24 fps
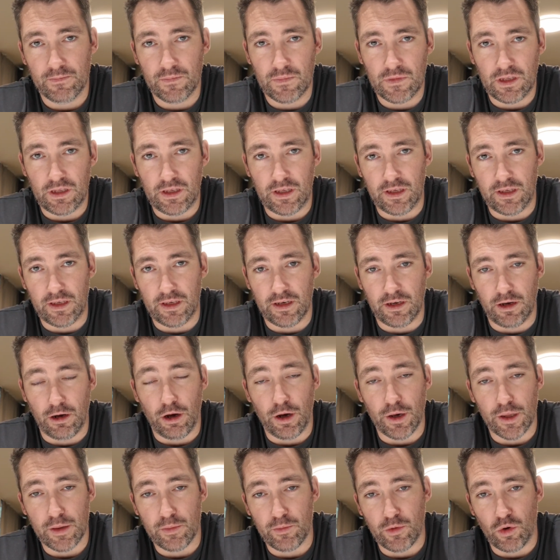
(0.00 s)
the
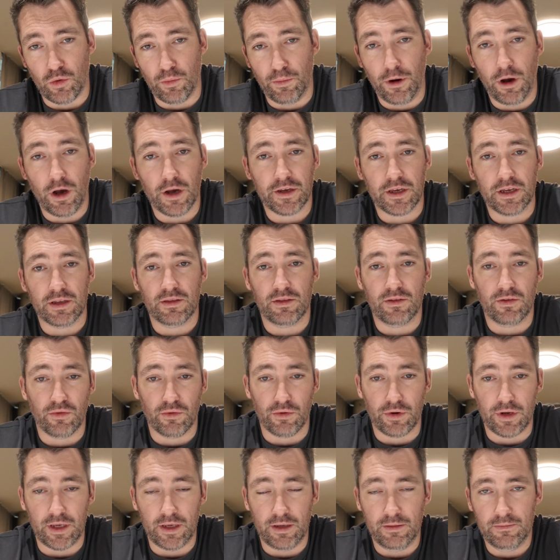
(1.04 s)
Osmo Pocket
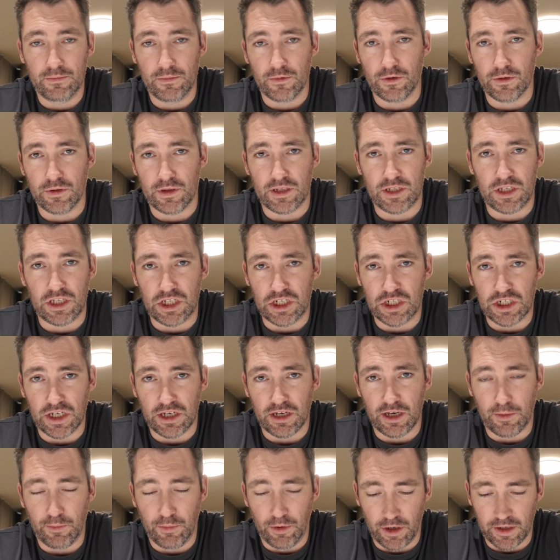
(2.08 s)
3 or the
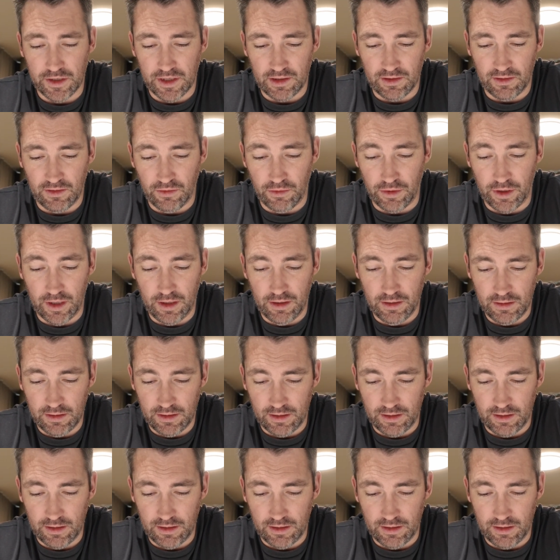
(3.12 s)
DJI Pocket 3.